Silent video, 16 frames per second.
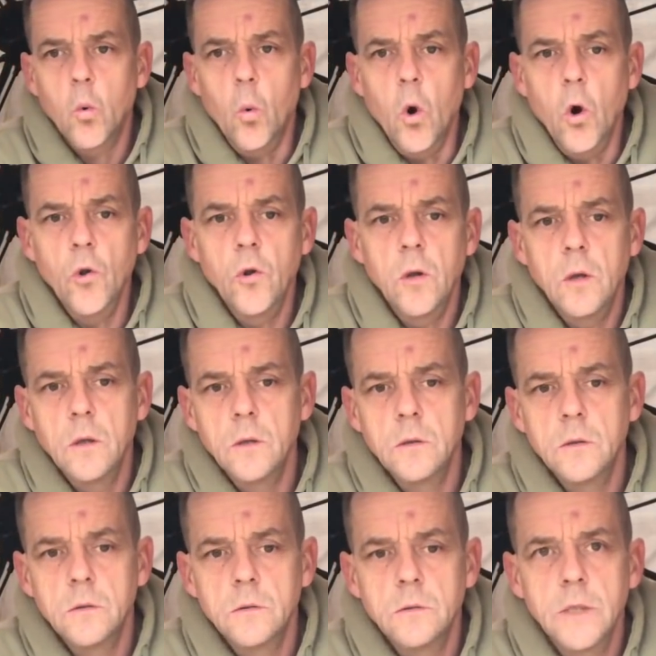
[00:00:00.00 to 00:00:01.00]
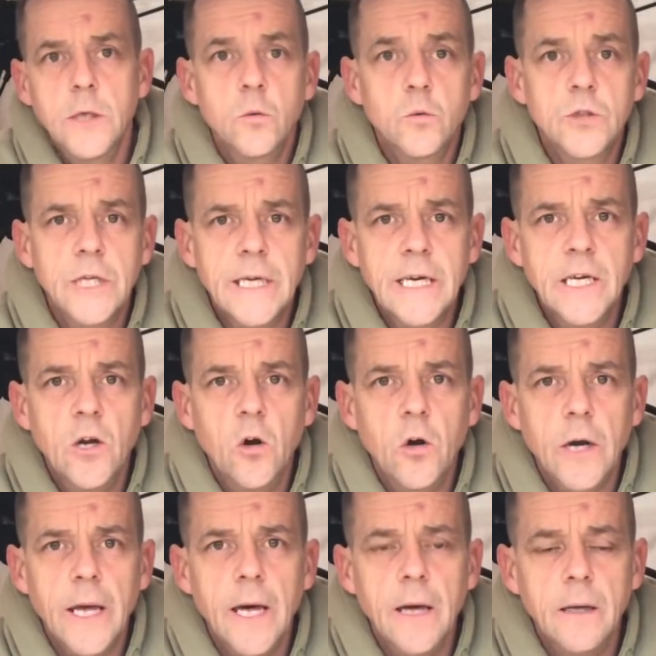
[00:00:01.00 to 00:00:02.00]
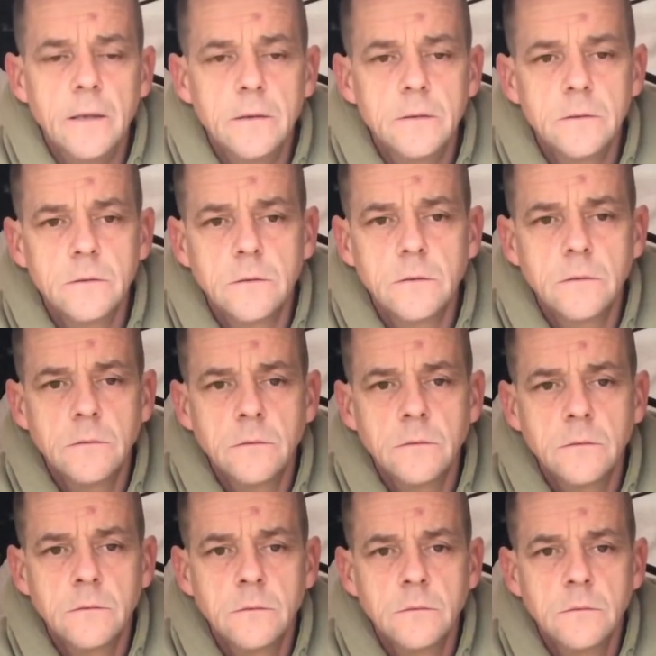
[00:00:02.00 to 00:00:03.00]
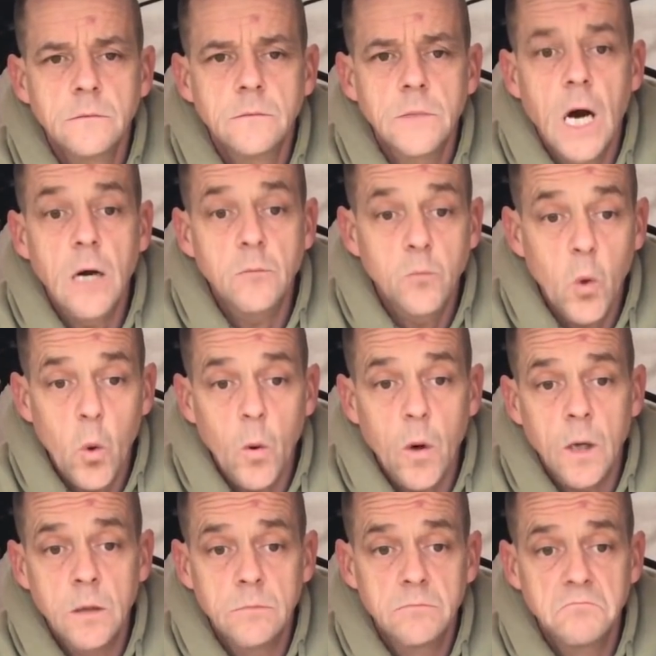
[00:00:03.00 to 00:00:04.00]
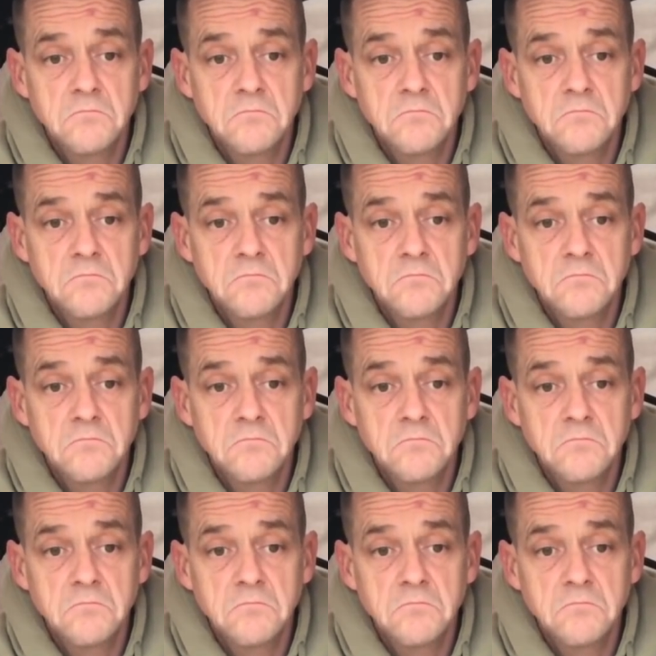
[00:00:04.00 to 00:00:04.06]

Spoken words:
Go on, little cheeky knock there. Open water.